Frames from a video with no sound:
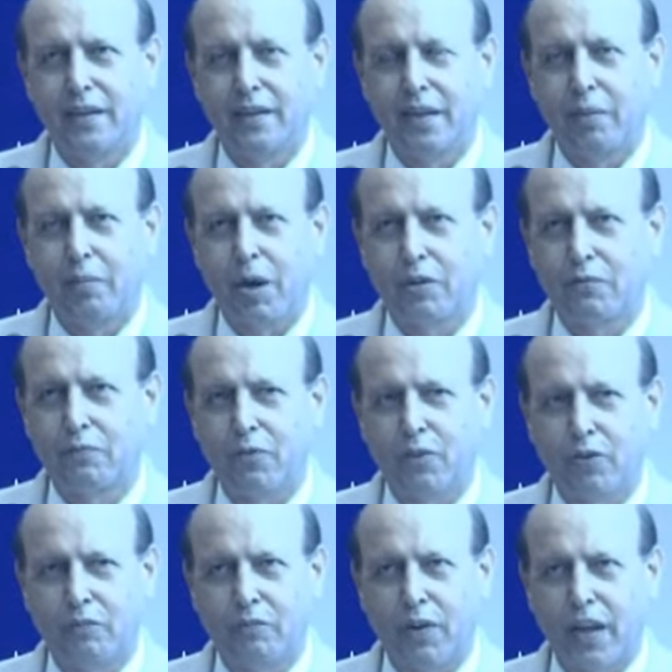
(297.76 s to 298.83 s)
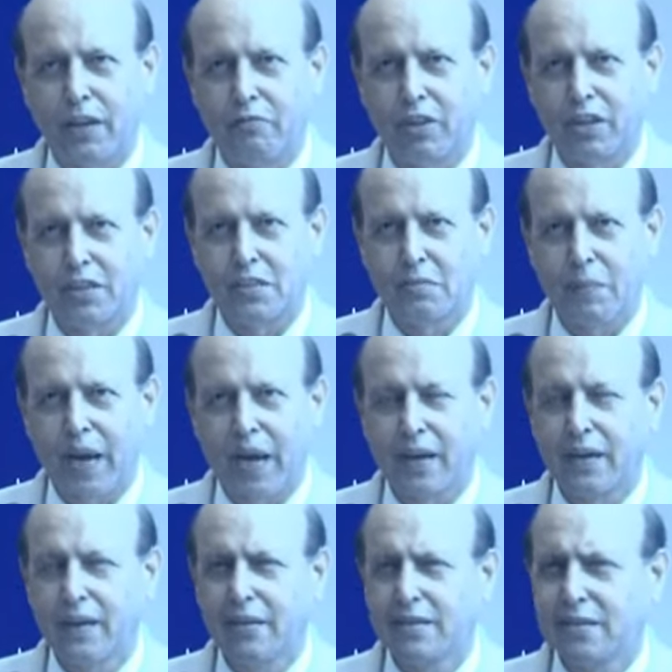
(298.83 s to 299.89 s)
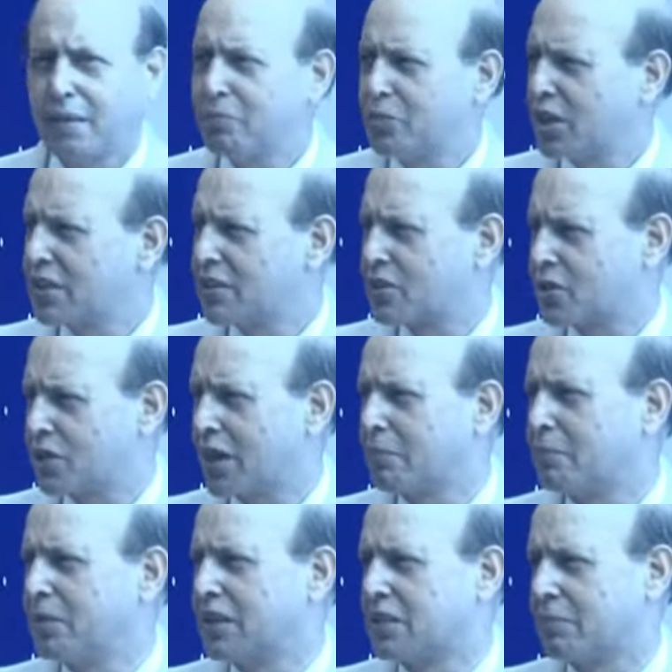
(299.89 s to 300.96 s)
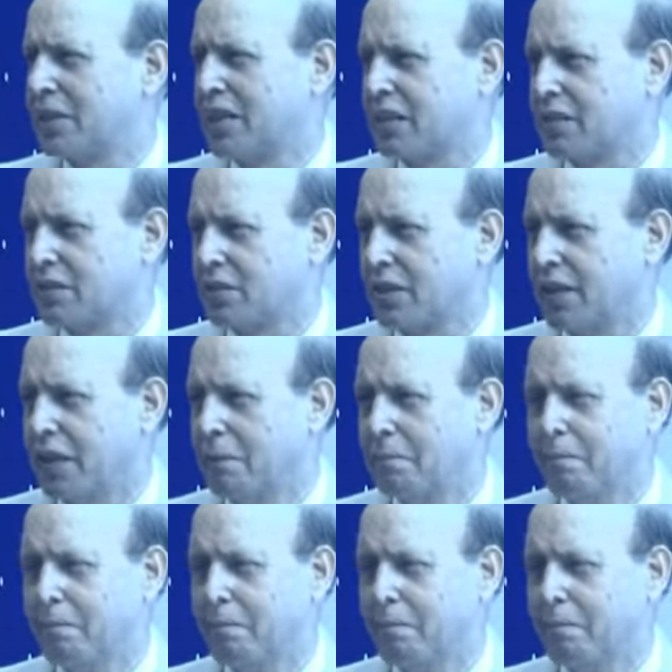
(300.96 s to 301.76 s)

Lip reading: About 4 or 5 years back, something struck me tremendously,